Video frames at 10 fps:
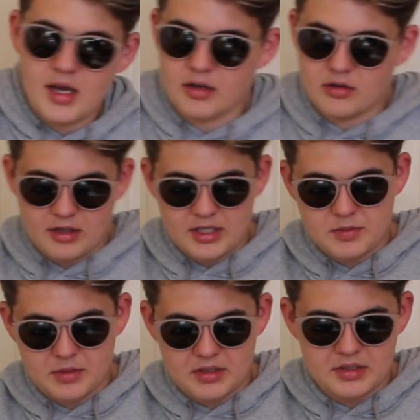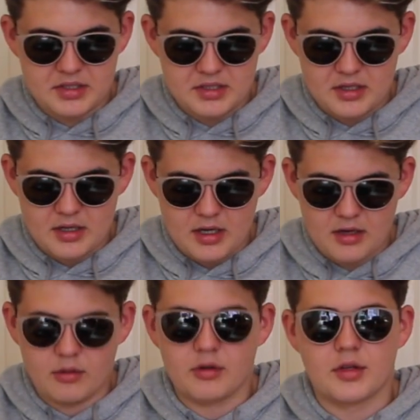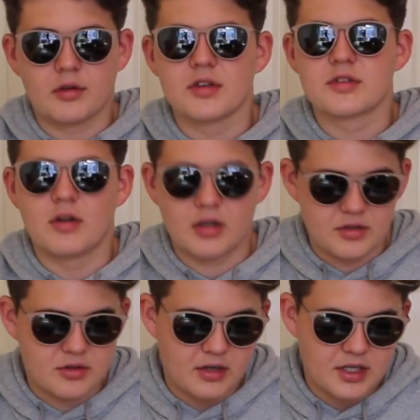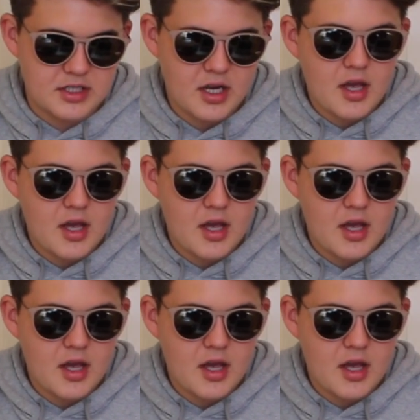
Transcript: and college because, well, I don't go to school, I go to college,